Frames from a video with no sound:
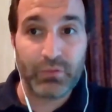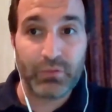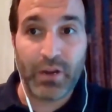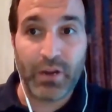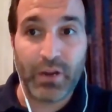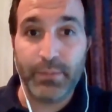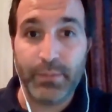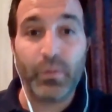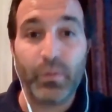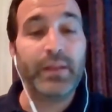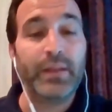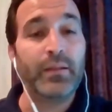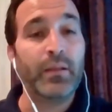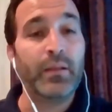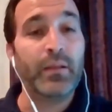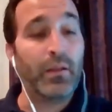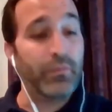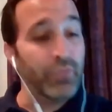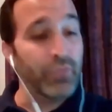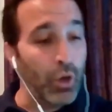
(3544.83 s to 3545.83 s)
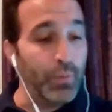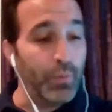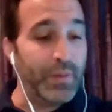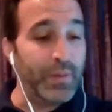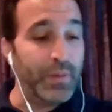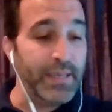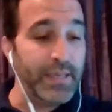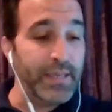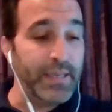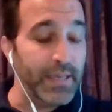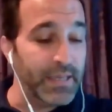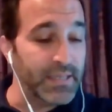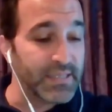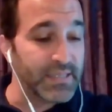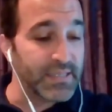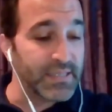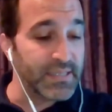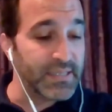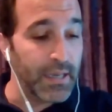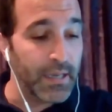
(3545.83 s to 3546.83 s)
Right when nobody
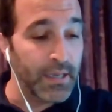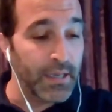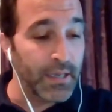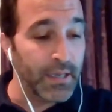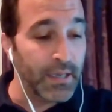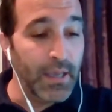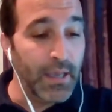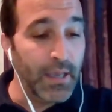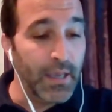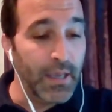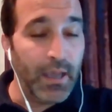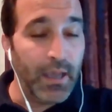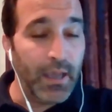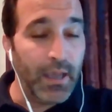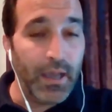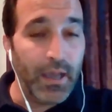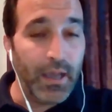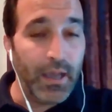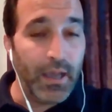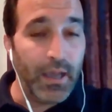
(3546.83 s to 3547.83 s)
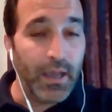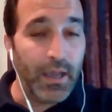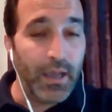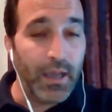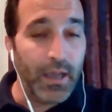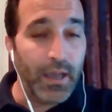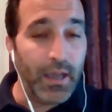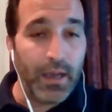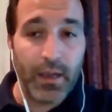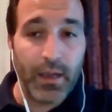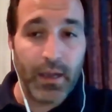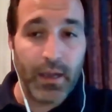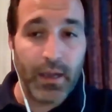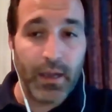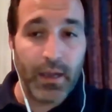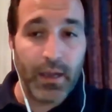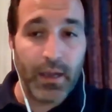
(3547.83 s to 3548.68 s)
is a, um,